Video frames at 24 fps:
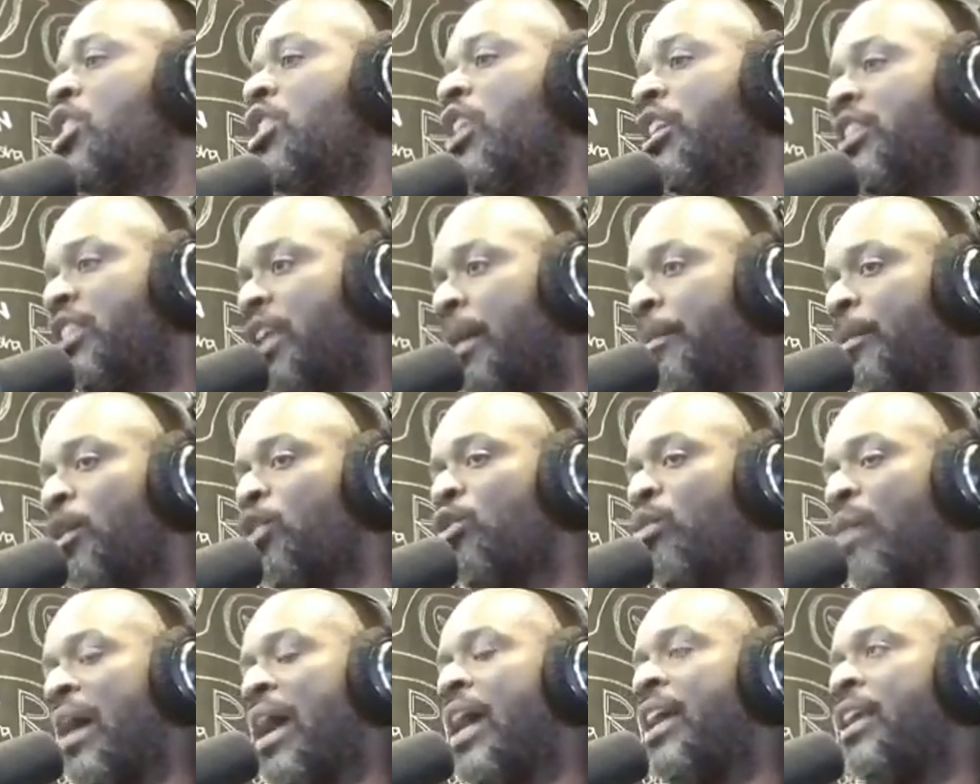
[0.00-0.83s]
The
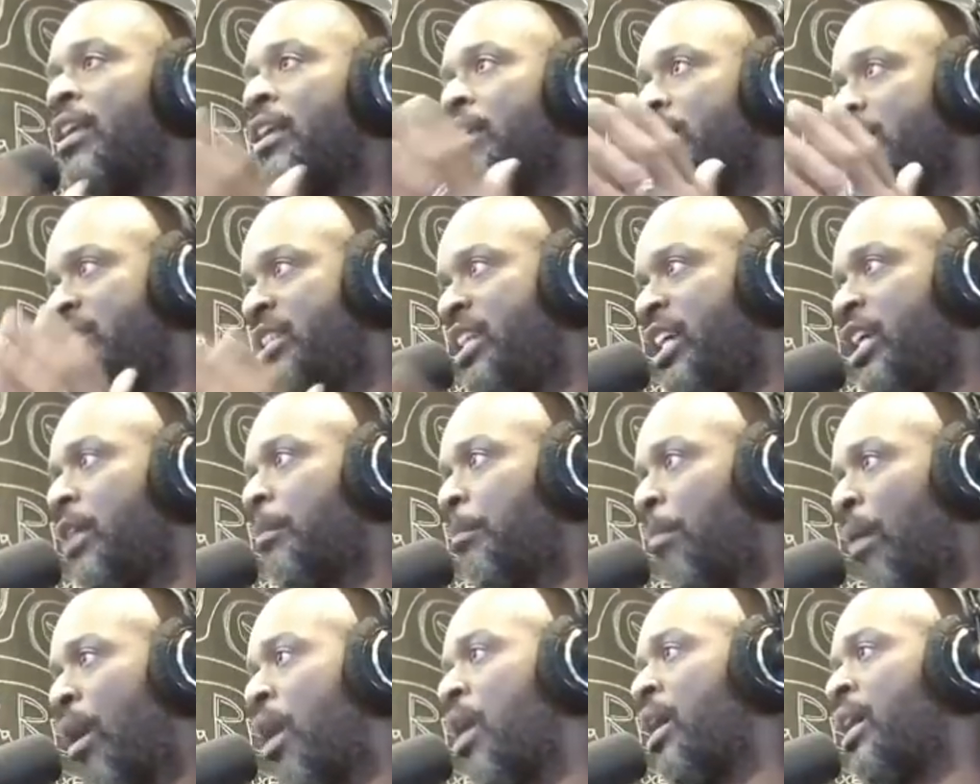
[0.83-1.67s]

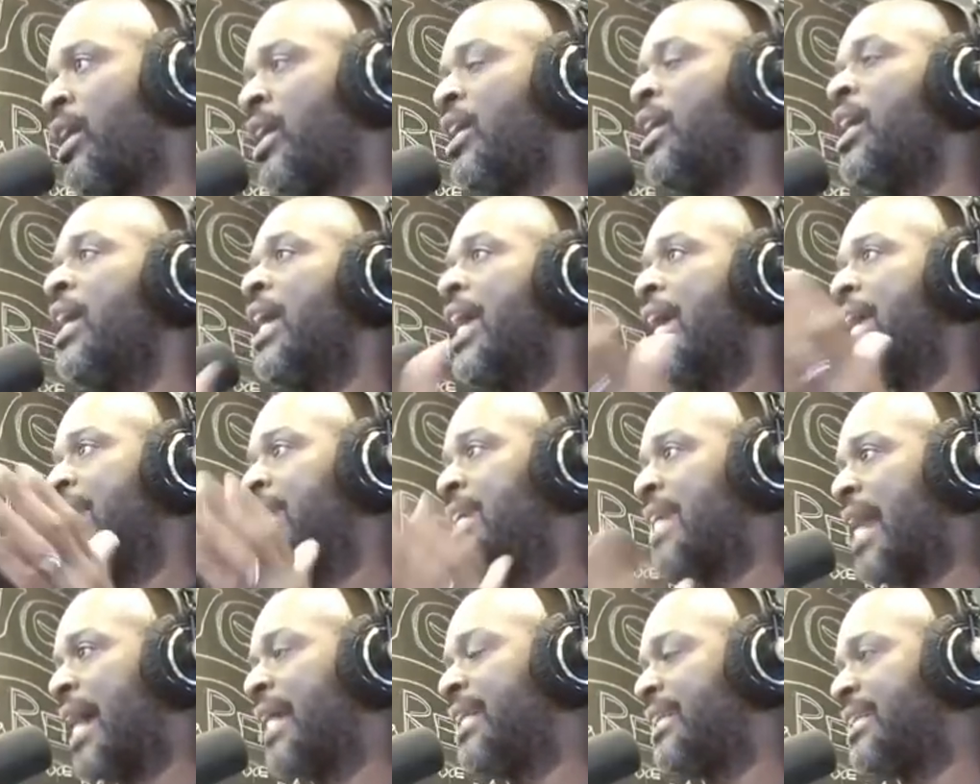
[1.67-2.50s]
Democratic Party
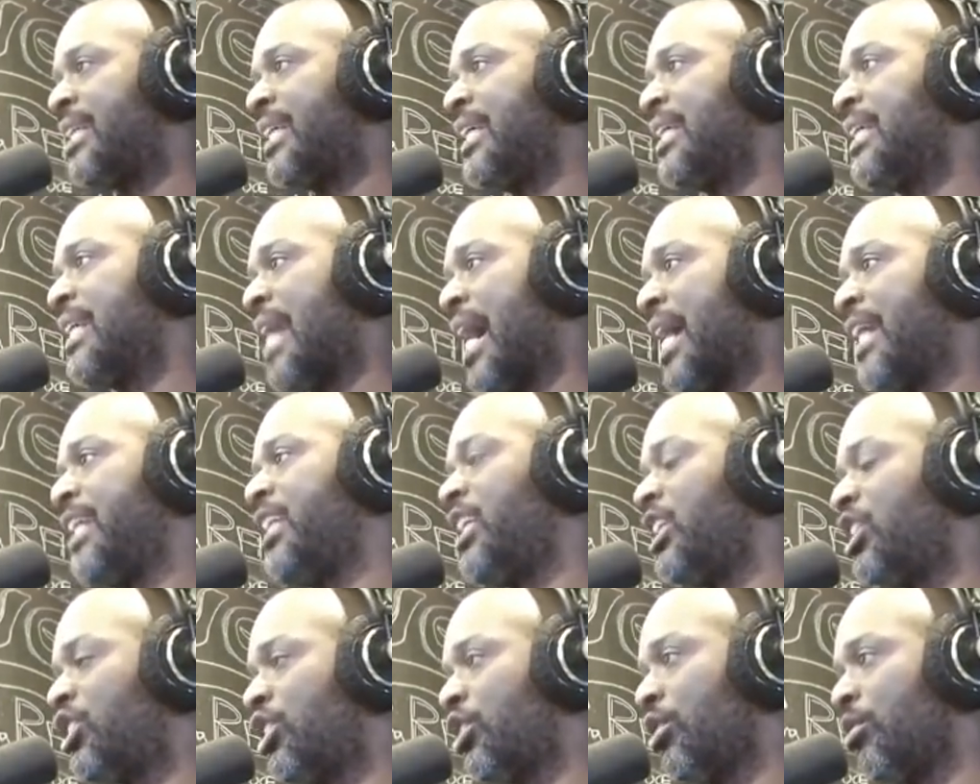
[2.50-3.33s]
in
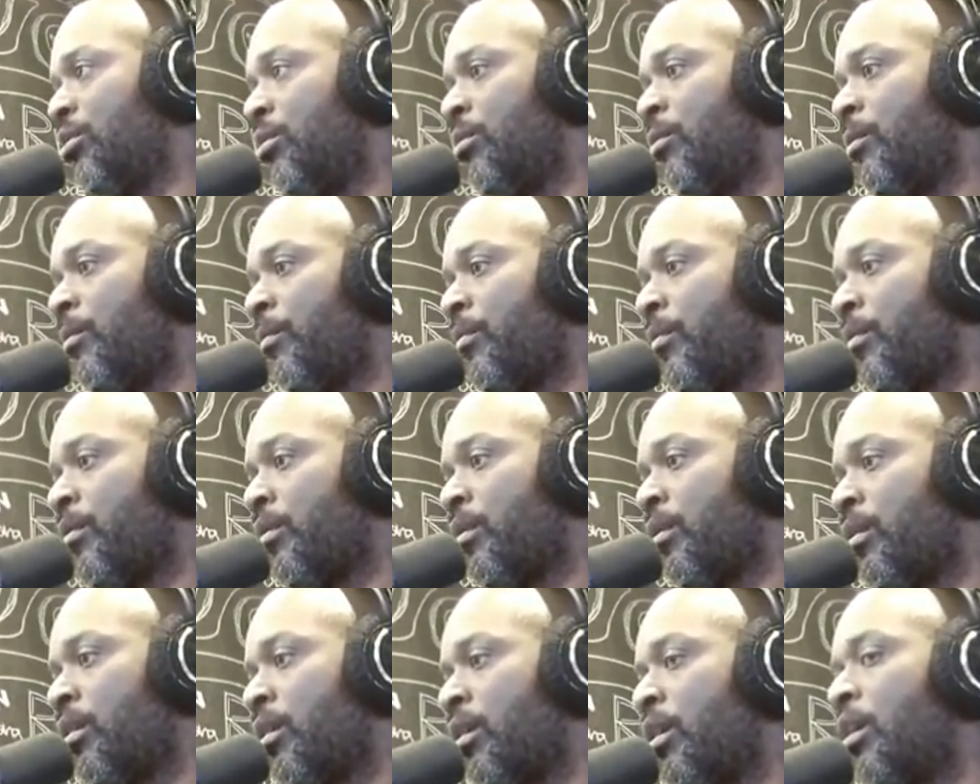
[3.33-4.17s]
1992
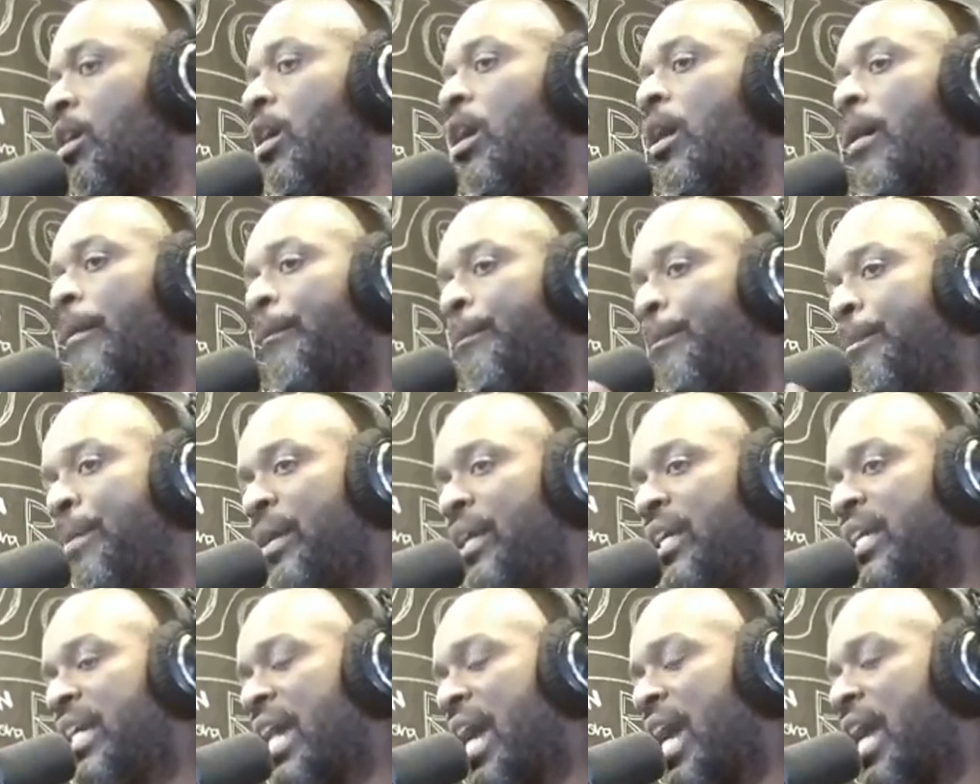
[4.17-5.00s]

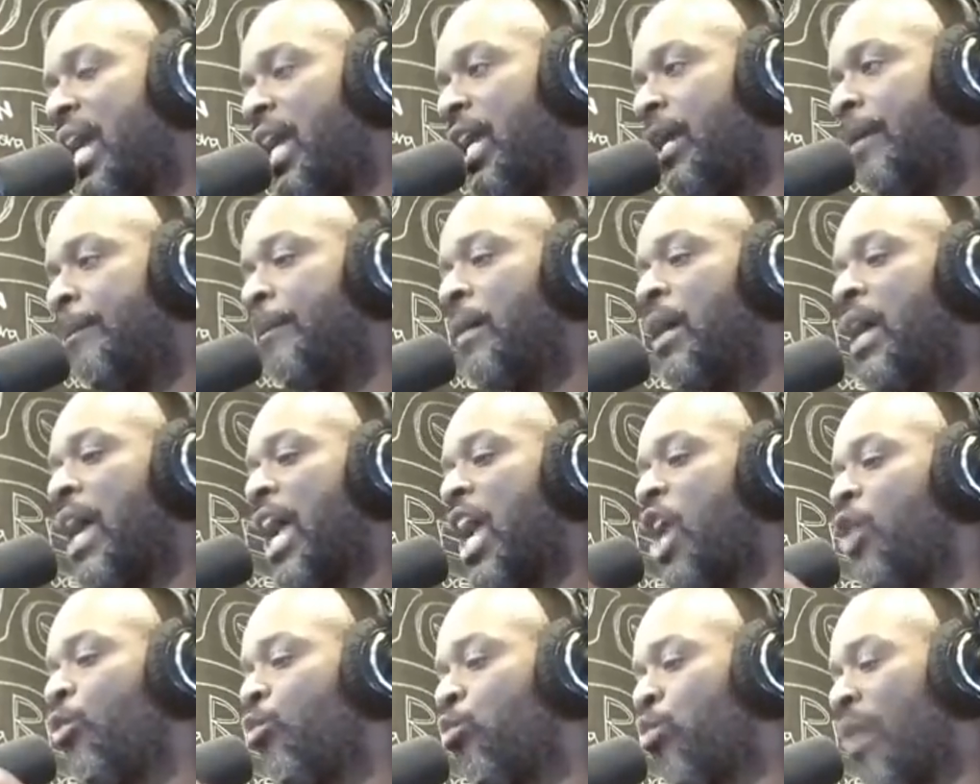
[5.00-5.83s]
became
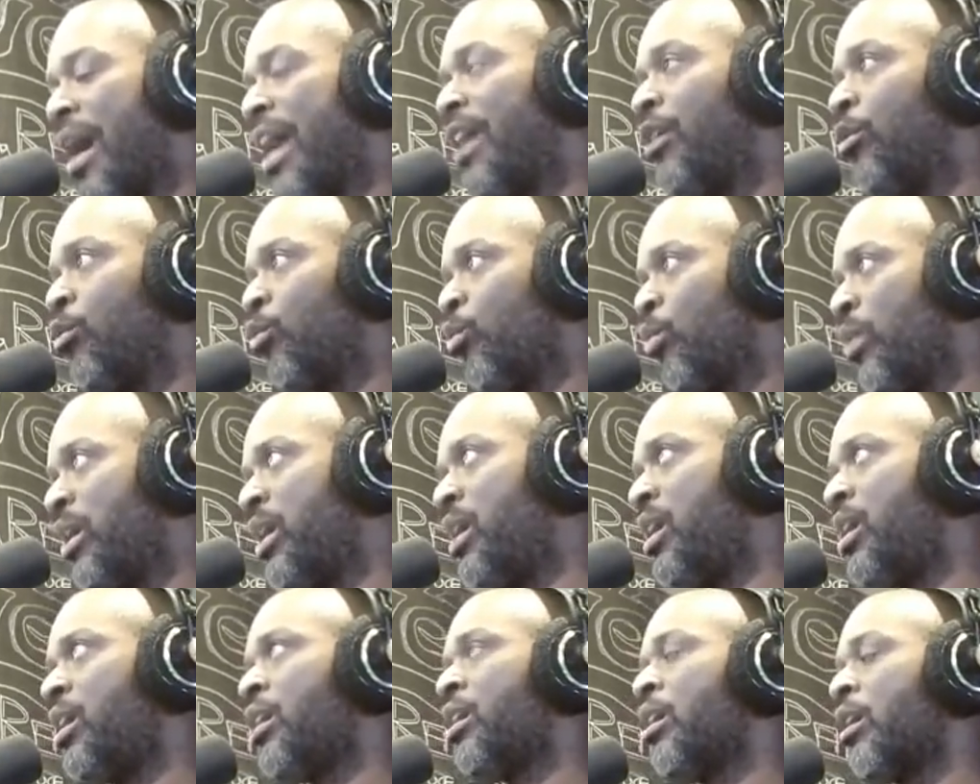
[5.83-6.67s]
a right
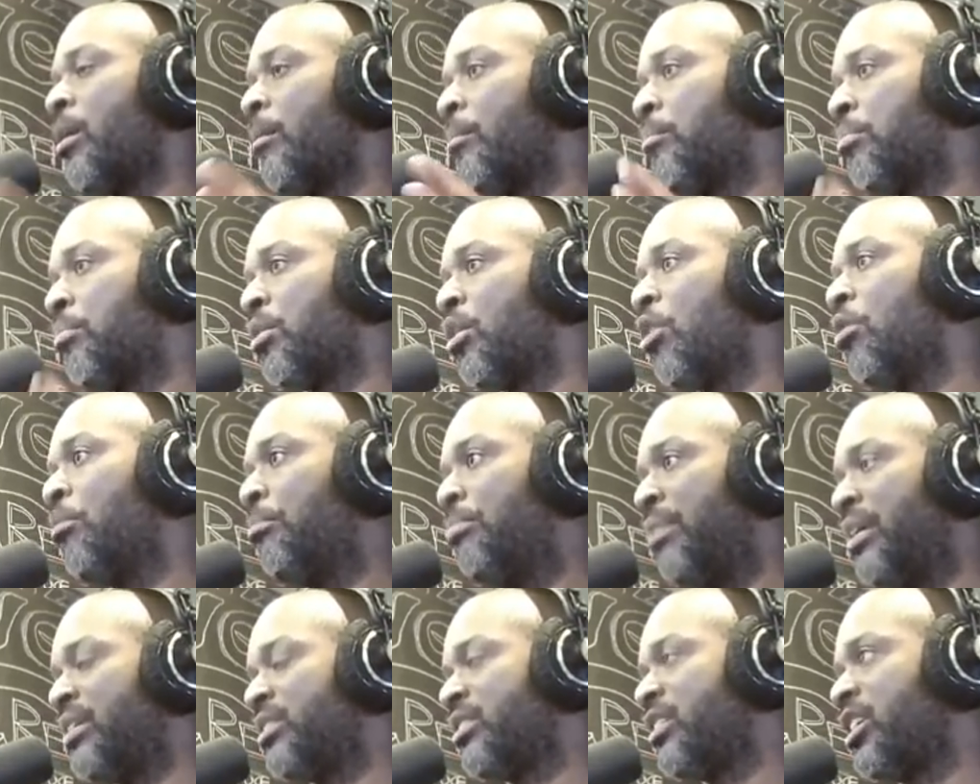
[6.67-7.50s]
wing pro
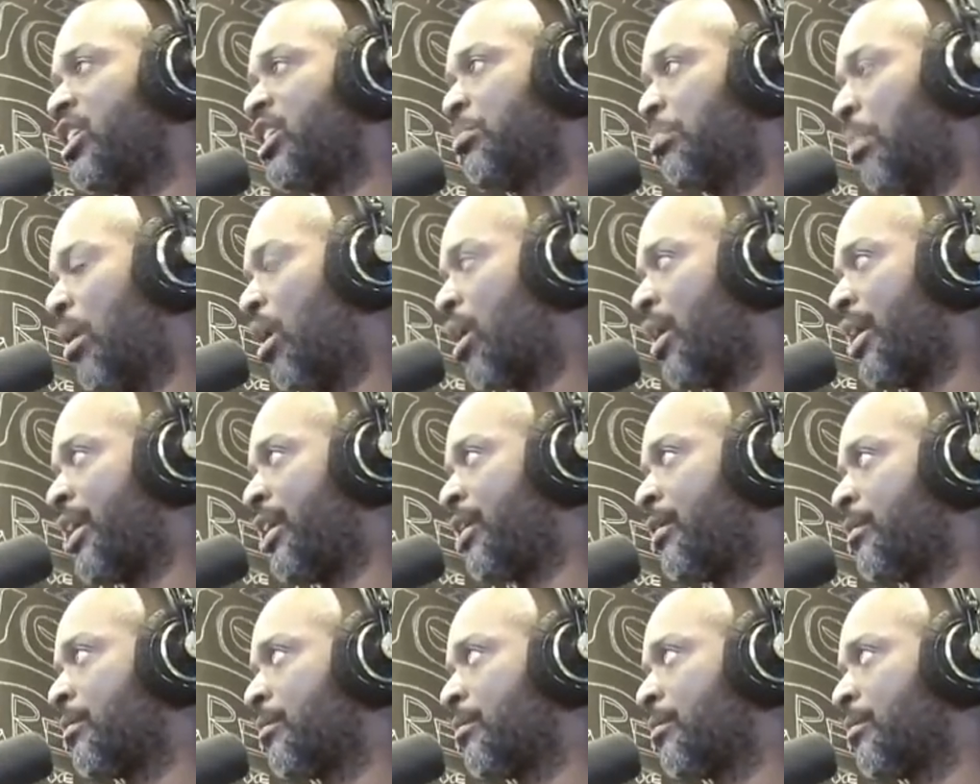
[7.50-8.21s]
business party.